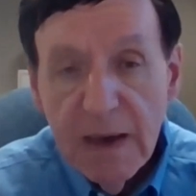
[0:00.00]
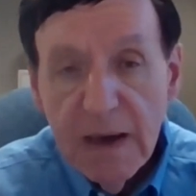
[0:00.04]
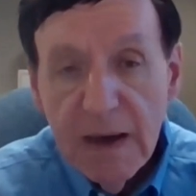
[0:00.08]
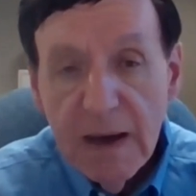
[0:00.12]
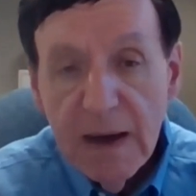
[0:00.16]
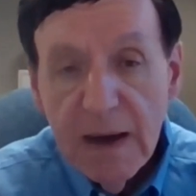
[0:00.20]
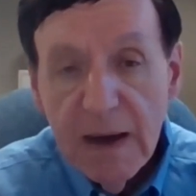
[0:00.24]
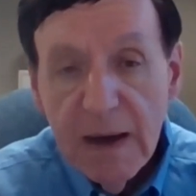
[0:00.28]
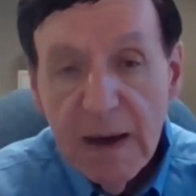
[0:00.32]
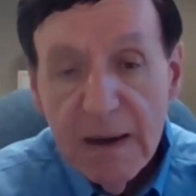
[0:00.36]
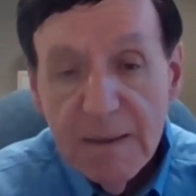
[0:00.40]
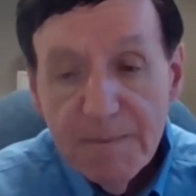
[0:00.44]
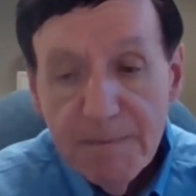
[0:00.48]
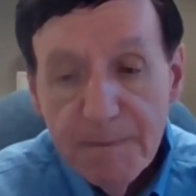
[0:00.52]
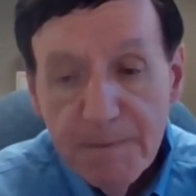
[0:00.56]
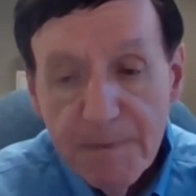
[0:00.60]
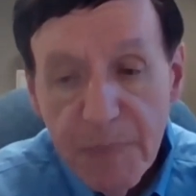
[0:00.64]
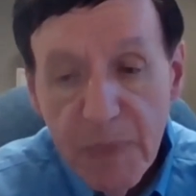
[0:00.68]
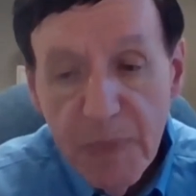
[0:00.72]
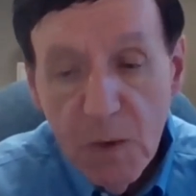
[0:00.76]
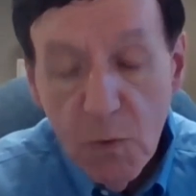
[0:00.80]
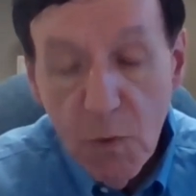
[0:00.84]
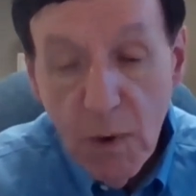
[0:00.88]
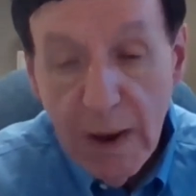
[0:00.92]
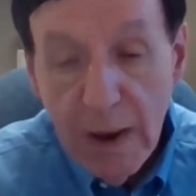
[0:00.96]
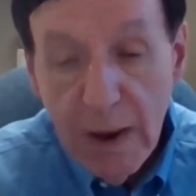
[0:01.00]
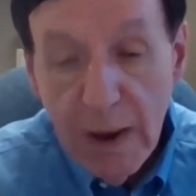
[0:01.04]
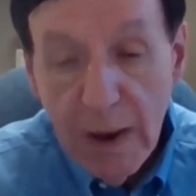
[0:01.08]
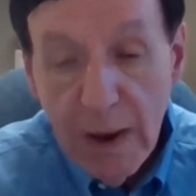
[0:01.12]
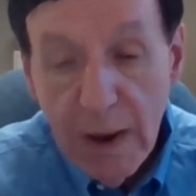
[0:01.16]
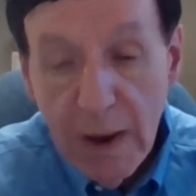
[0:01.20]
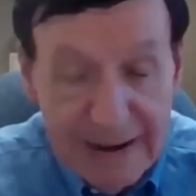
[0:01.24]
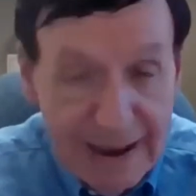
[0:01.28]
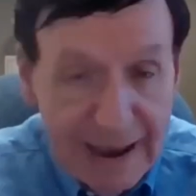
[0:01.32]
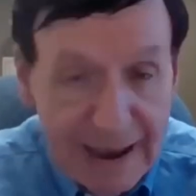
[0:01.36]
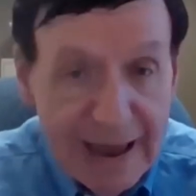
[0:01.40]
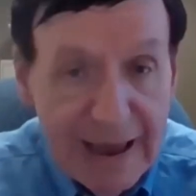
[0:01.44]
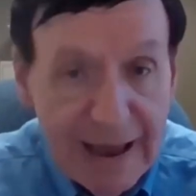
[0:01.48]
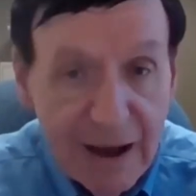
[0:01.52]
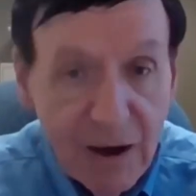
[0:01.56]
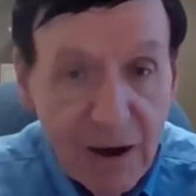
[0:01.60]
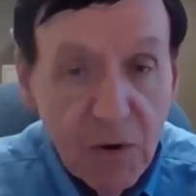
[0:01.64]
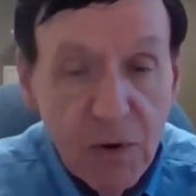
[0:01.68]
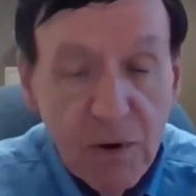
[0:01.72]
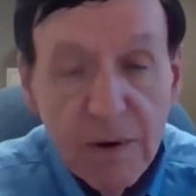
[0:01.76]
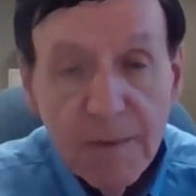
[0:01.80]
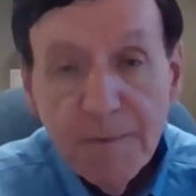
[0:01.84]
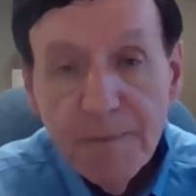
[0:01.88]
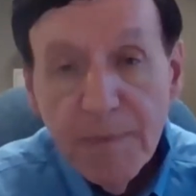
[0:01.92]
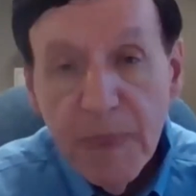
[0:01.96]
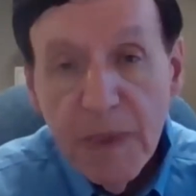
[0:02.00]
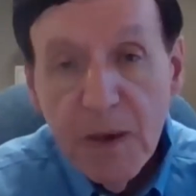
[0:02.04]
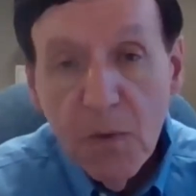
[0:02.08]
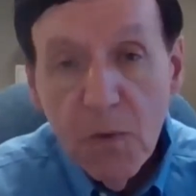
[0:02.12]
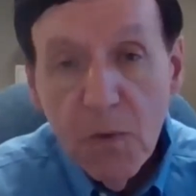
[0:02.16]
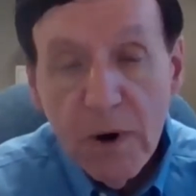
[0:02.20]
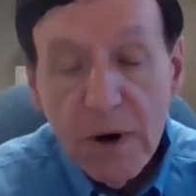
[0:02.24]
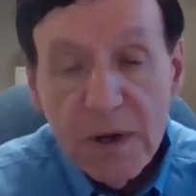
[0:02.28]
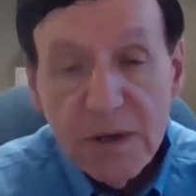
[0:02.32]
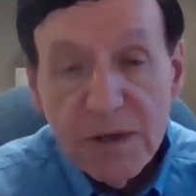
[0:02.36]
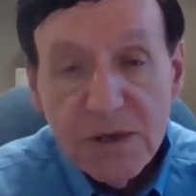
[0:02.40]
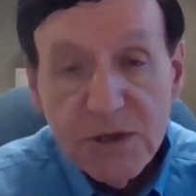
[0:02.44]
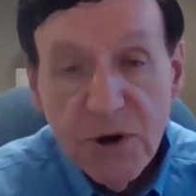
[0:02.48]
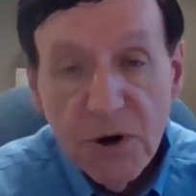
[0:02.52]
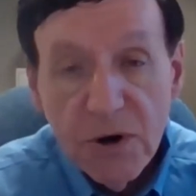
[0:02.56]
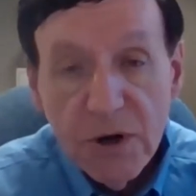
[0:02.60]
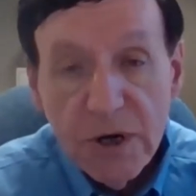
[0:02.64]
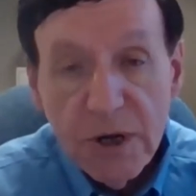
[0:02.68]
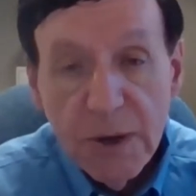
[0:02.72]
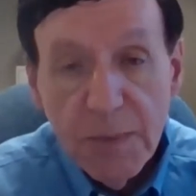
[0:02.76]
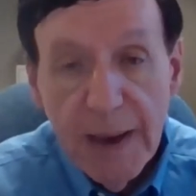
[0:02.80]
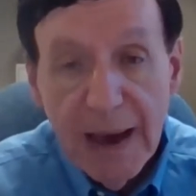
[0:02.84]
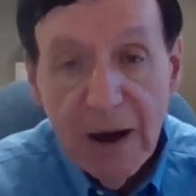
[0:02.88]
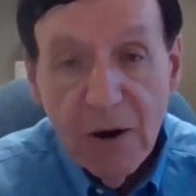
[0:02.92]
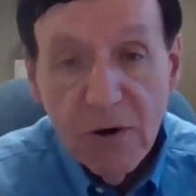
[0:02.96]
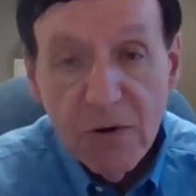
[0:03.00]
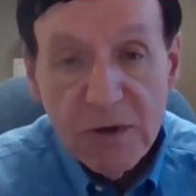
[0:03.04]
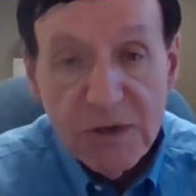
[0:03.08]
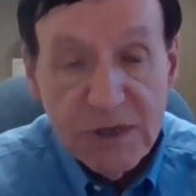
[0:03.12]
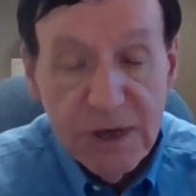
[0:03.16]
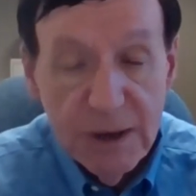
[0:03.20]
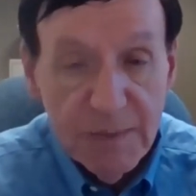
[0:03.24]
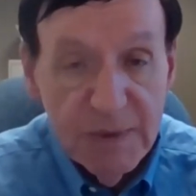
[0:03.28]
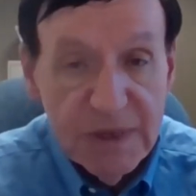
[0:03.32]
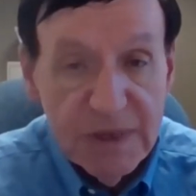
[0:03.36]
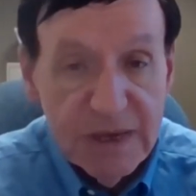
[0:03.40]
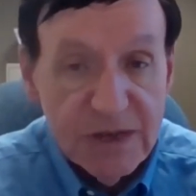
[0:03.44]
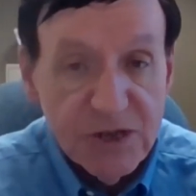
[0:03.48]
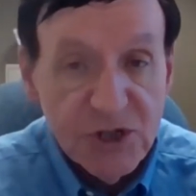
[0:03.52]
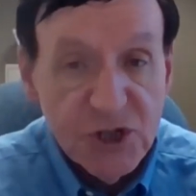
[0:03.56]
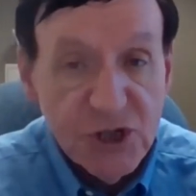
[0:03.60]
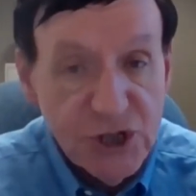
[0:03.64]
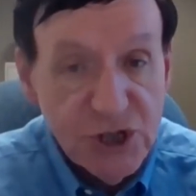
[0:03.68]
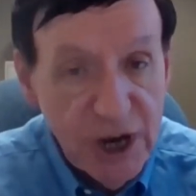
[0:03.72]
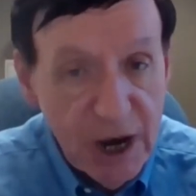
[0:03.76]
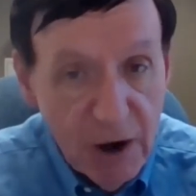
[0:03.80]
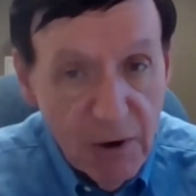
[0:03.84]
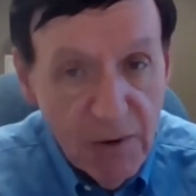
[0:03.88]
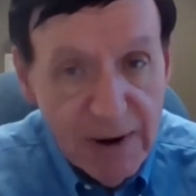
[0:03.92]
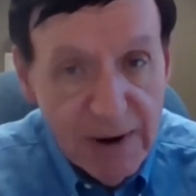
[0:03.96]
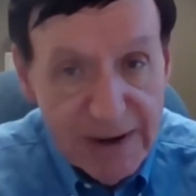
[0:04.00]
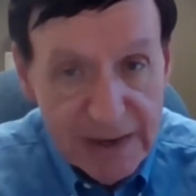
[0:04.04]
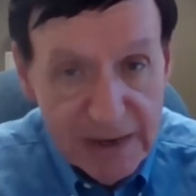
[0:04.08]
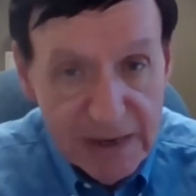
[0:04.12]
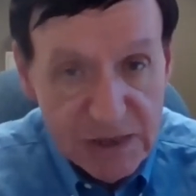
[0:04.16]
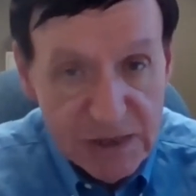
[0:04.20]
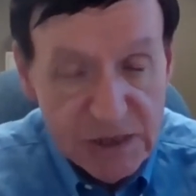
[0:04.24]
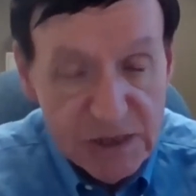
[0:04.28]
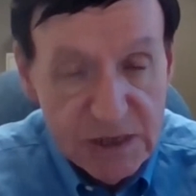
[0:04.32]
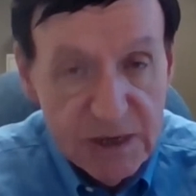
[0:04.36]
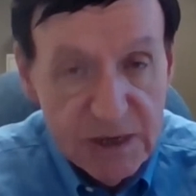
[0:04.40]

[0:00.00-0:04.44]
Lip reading: Right now, we're concerned about some of these charities